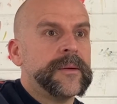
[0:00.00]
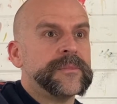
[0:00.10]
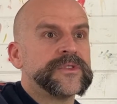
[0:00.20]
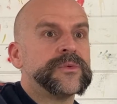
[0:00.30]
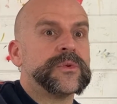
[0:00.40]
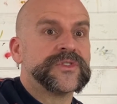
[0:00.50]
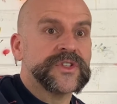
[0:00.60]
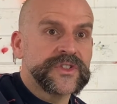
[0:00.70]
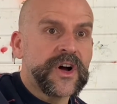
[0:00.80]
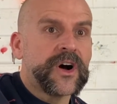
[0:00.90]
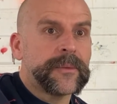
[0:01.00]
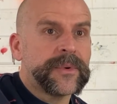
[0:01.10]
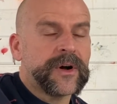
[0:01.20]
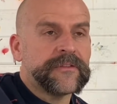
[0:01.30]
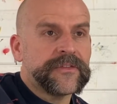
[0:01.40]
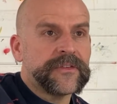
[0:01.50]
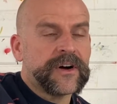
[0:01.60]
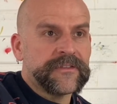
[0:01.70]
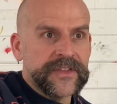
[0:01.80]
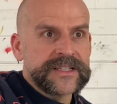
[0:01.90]
towards the top
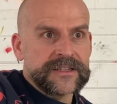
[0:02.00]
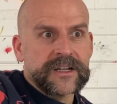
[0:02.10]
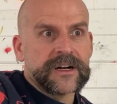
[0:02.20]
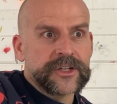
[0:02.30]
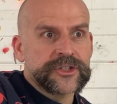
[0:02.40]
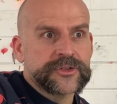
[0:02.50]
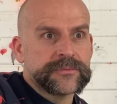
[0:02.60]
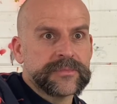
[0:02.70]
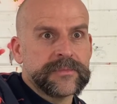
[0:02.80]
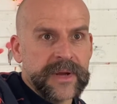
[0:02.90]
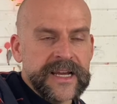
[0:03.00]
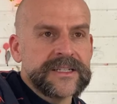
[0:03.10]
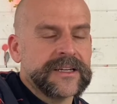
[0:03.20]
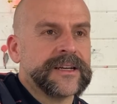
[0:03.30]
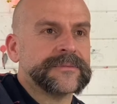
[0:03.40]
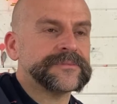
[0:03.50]
of this large painting.